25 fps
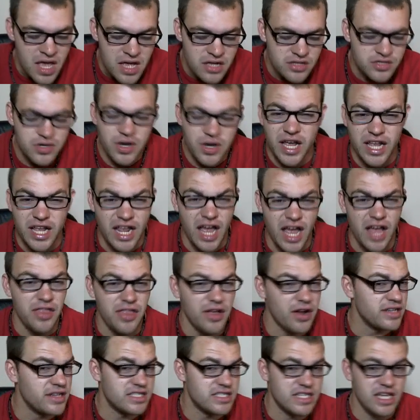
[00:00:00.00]
So I get down
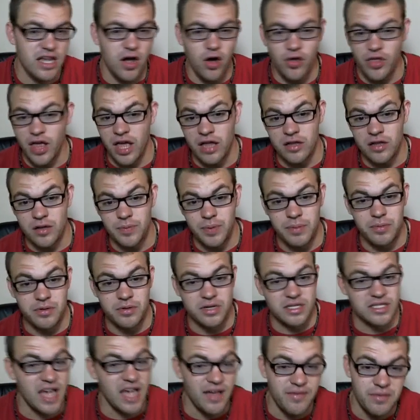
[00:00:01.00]
there, I see all the Halo people
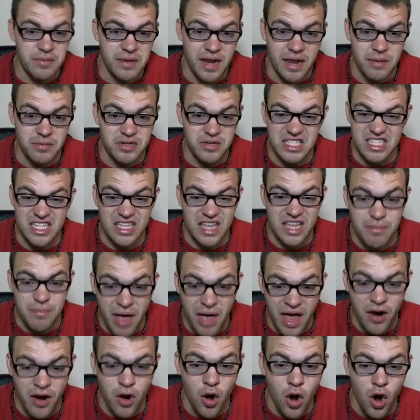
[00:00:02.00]
because I haven't been able to see them
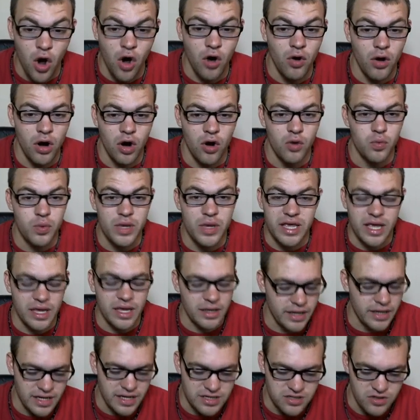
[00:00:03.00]
at all weekend.
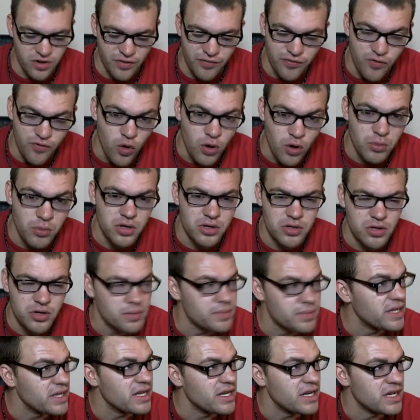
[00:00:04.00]
Like I saw Formal a little
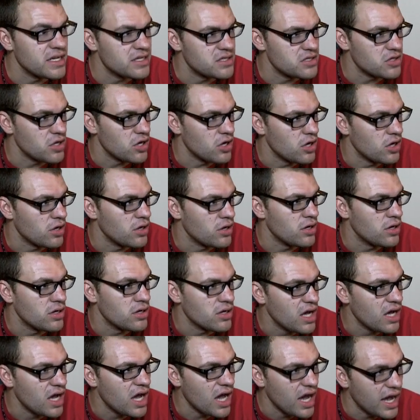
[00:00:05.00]
bit, I saw
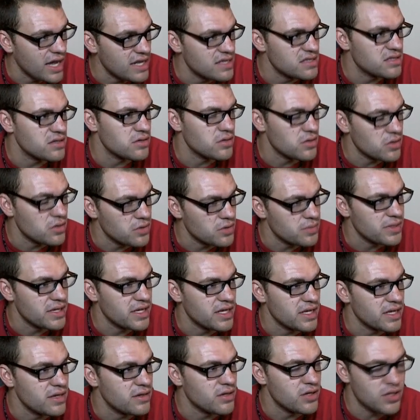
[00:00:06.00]
Hines a little
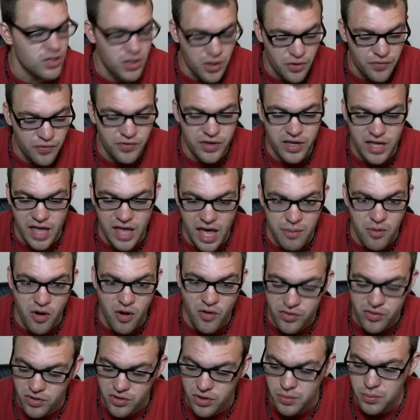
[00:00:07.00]
bit. Goofy came
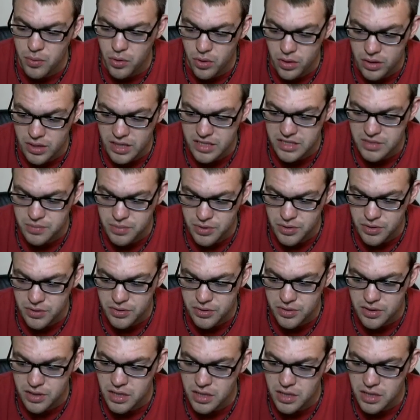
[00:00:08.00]
over to the Borderlands booth.